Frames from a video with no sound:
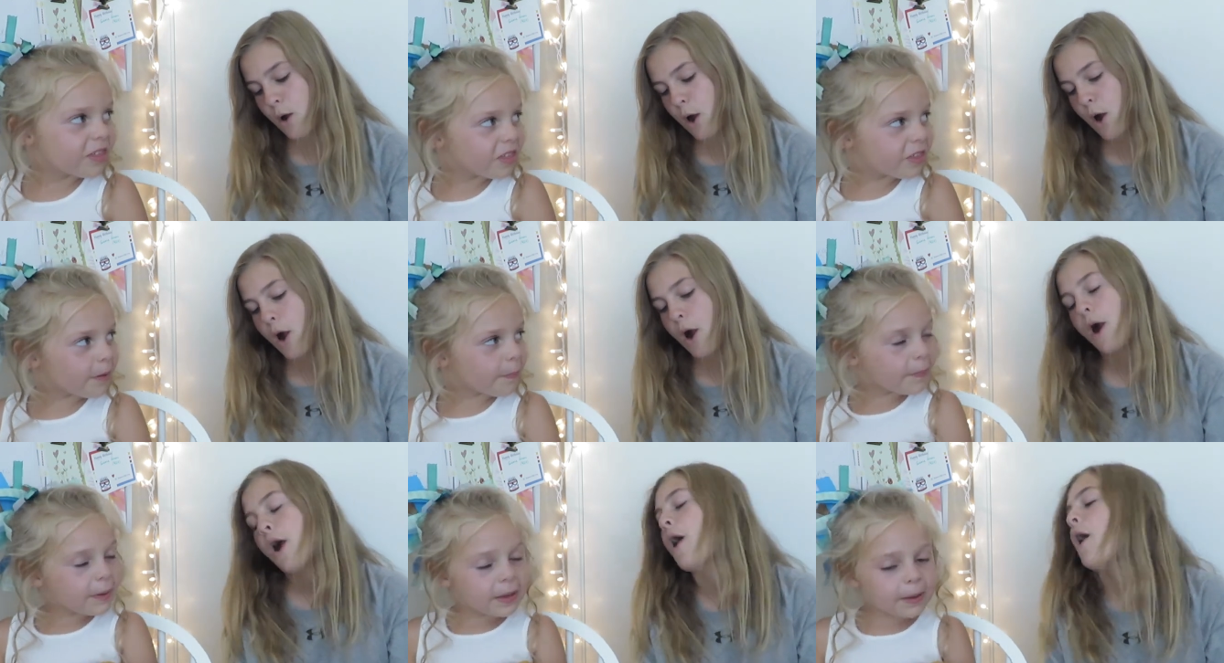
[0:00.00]

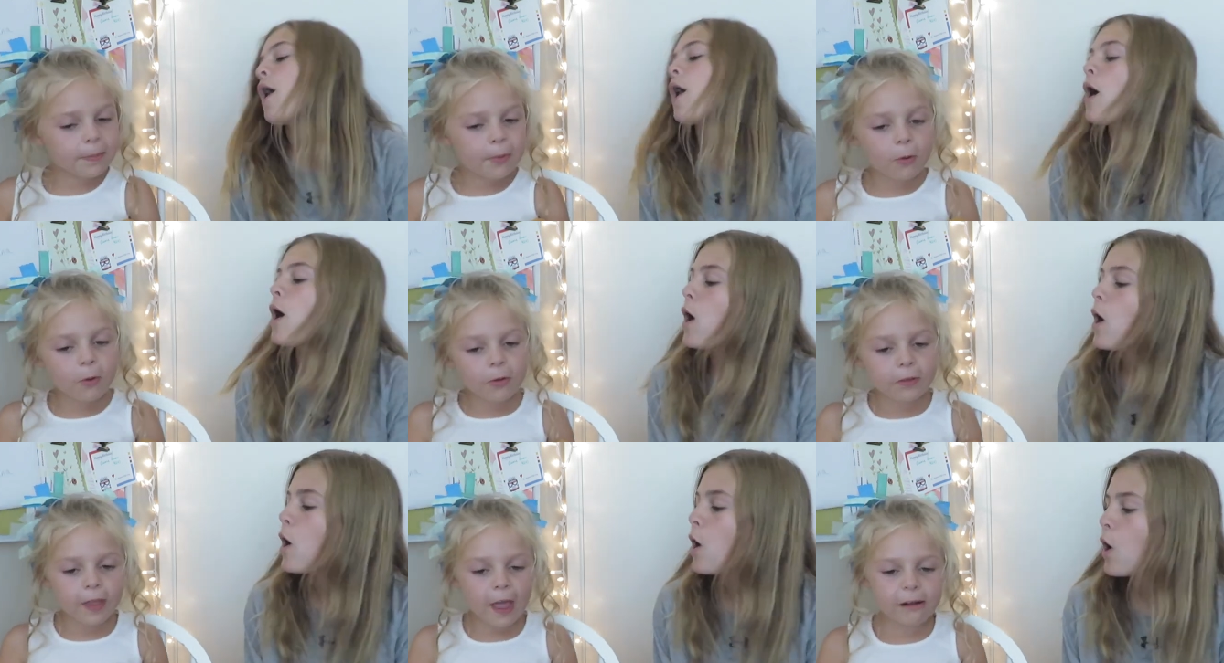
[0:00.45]
Speaker 1: the
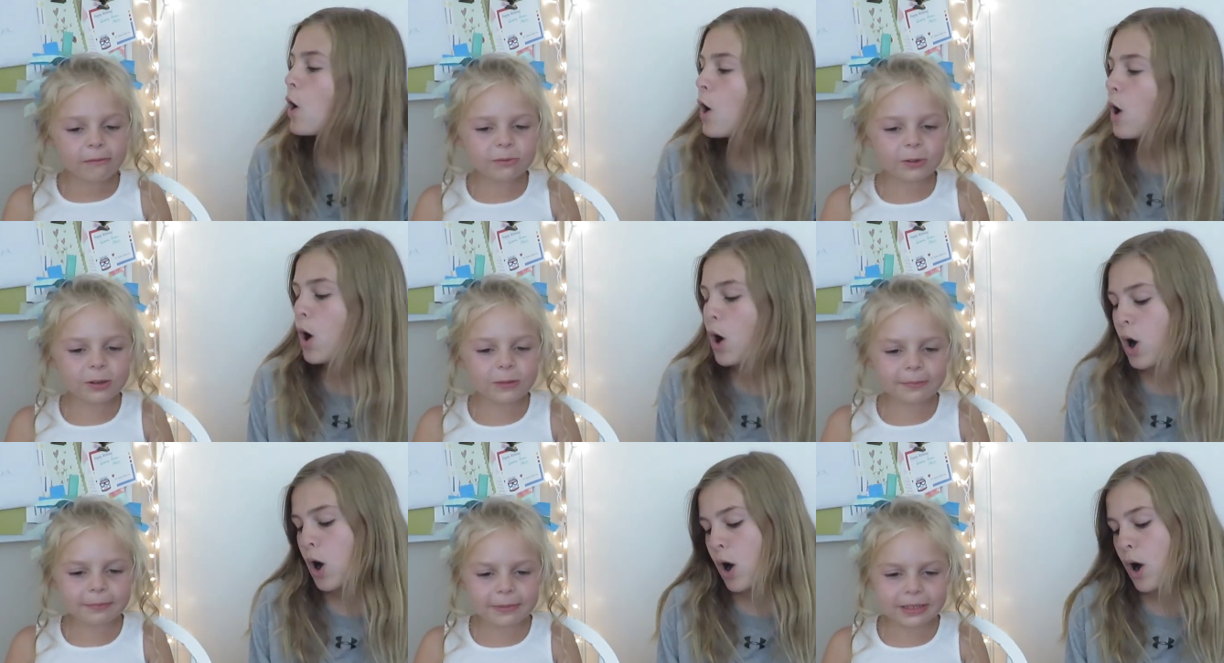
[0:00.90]
people
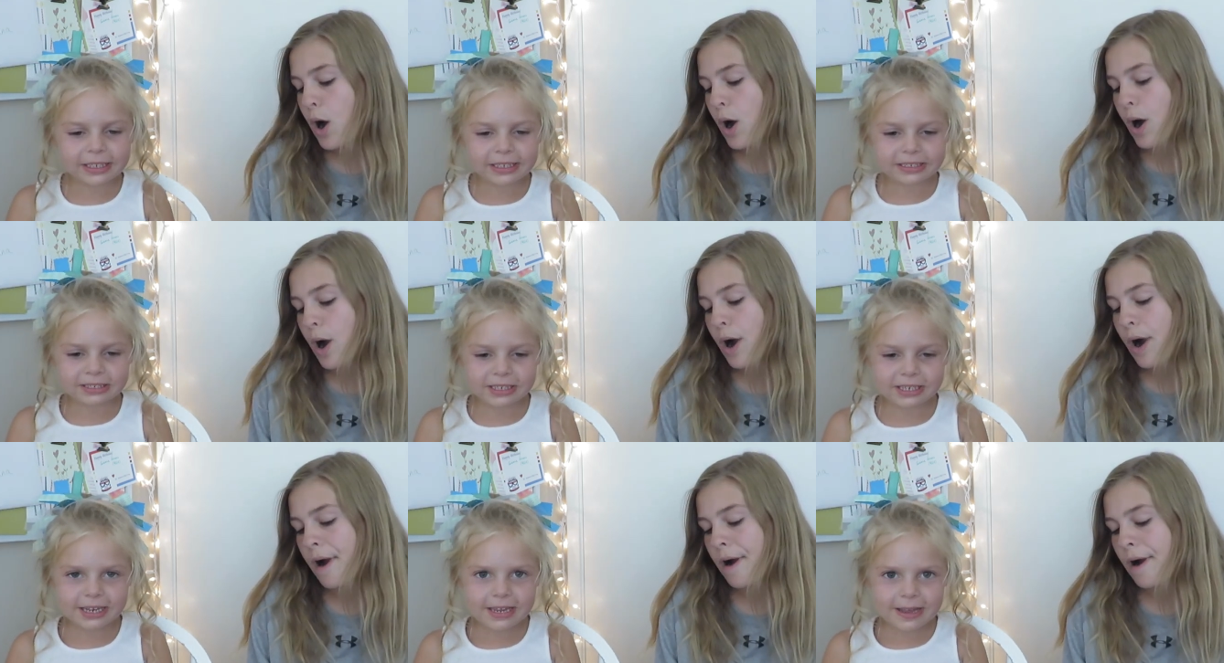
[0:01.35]
that were
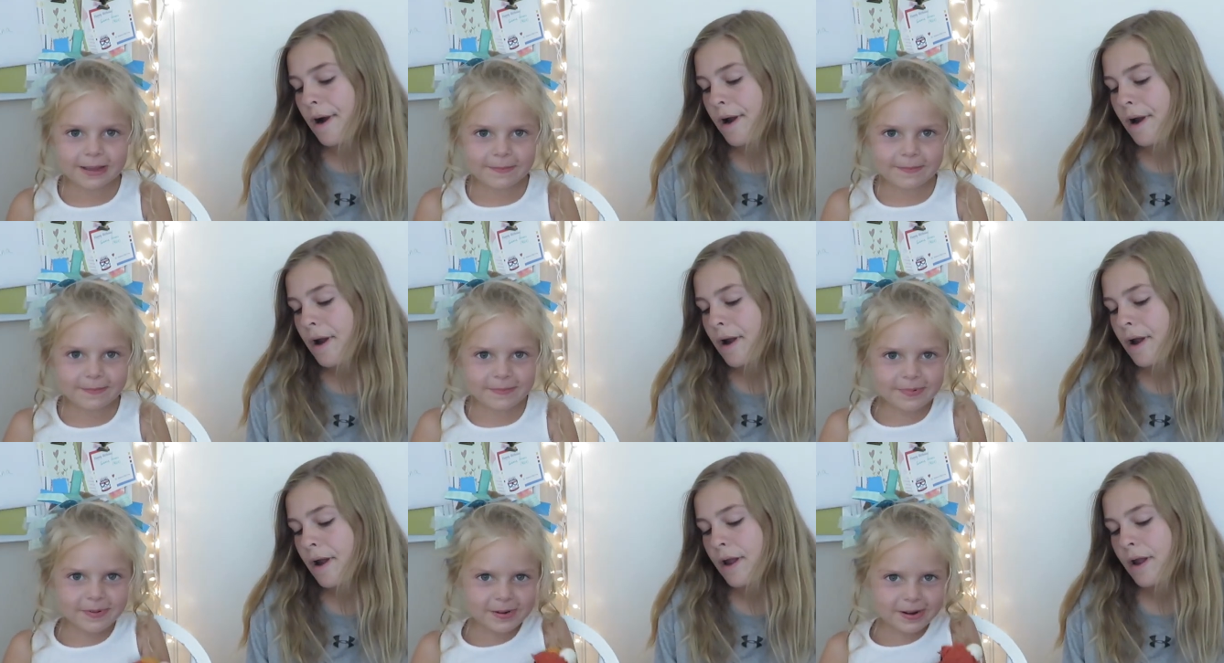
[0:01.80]
mean to
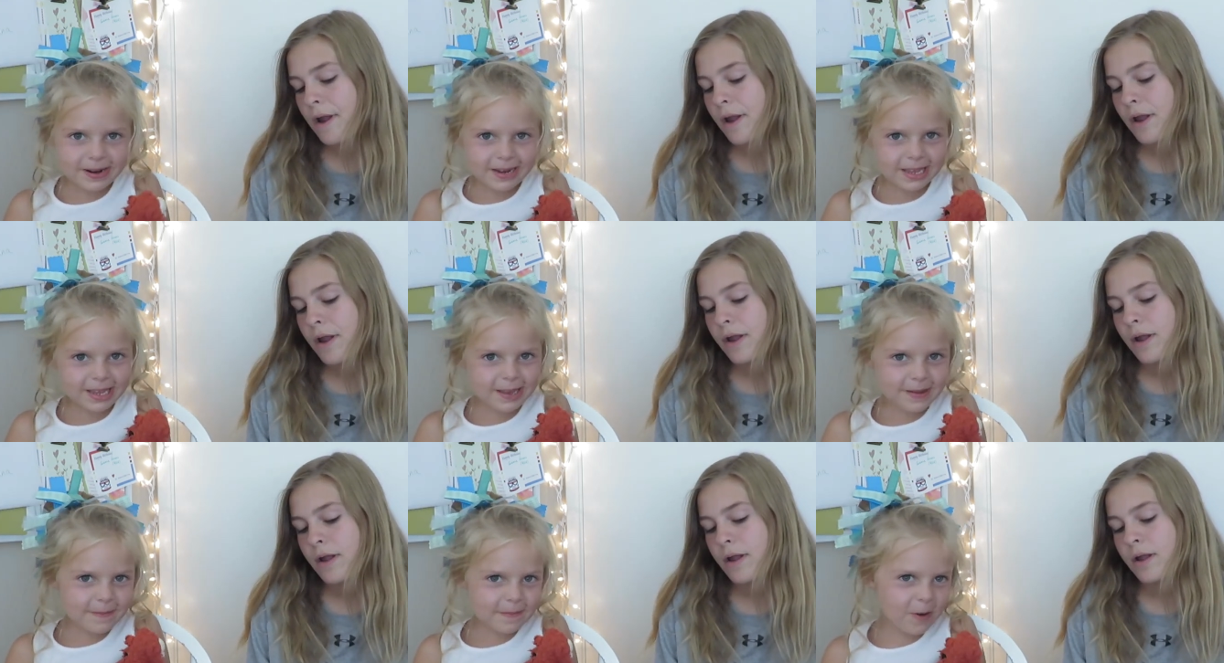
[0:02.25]
him
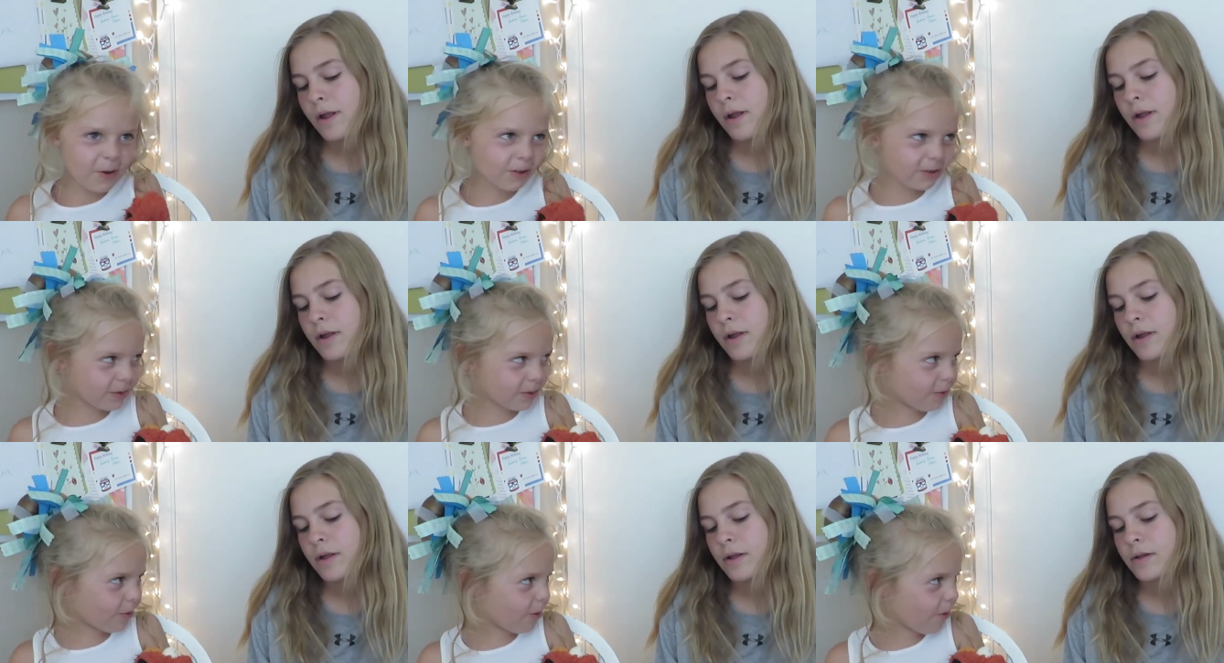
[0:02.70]
put him
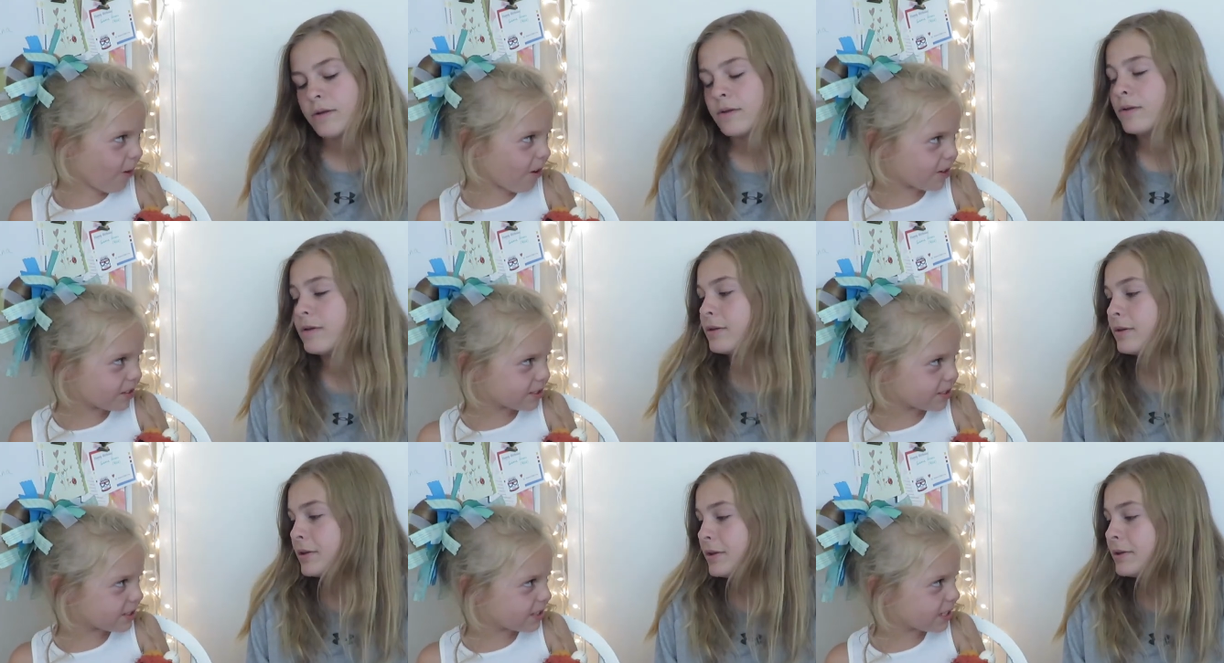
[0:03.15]
on the
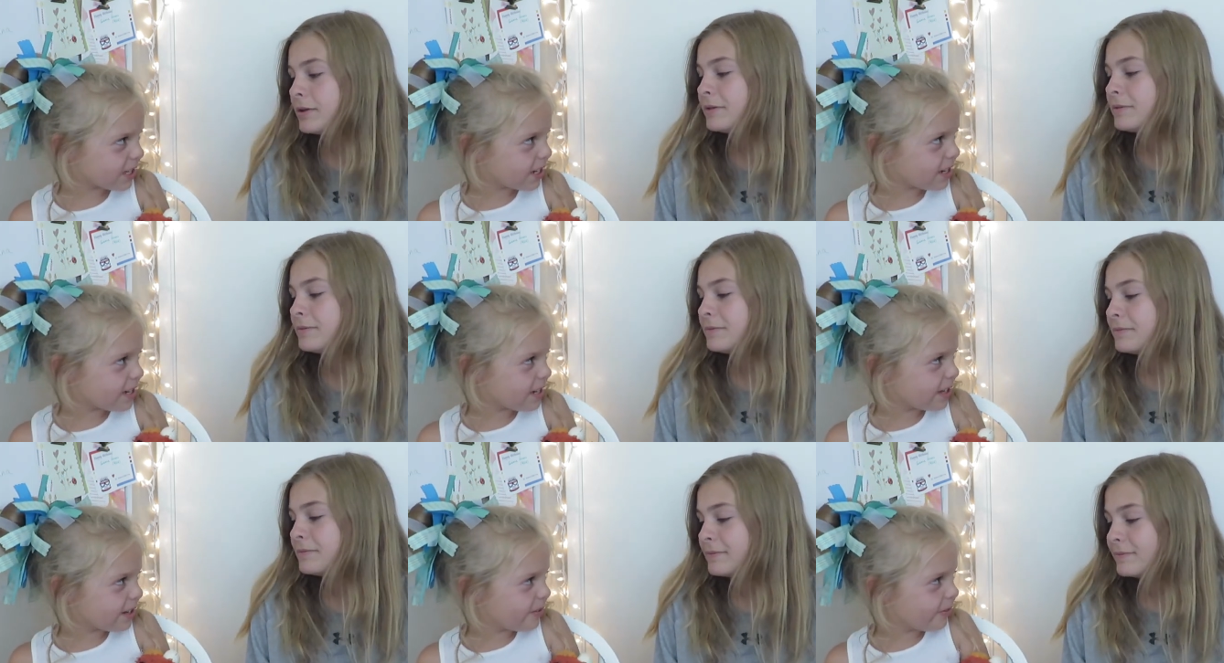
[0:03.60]
cross
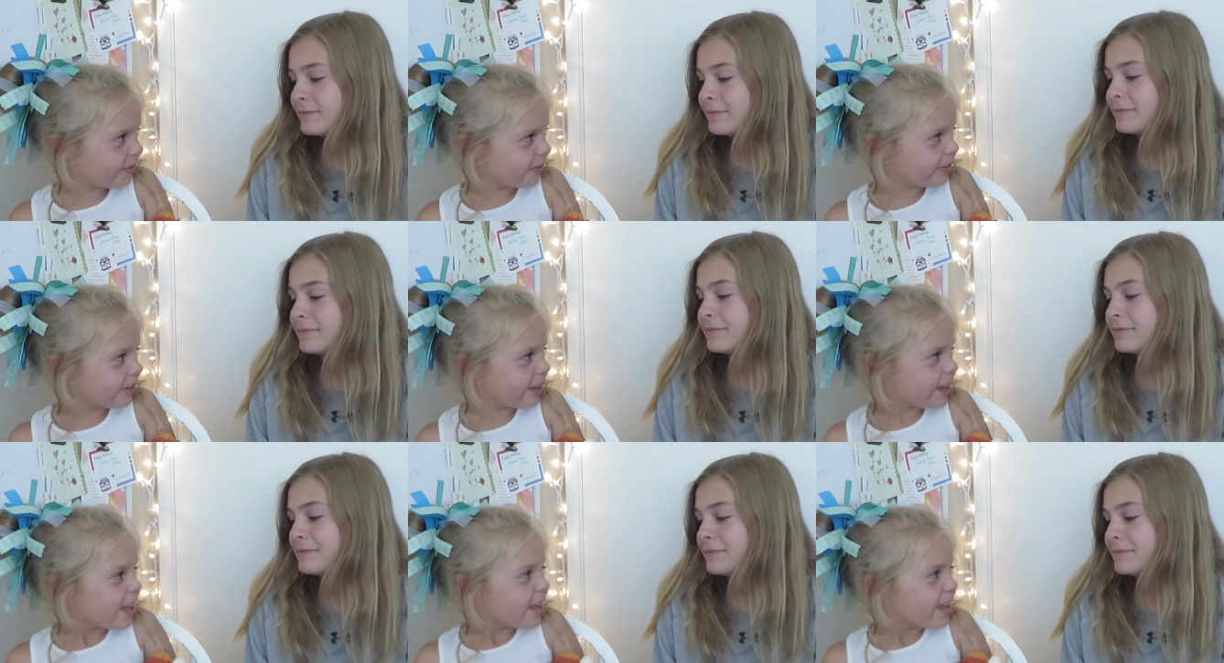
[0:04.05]
and nailed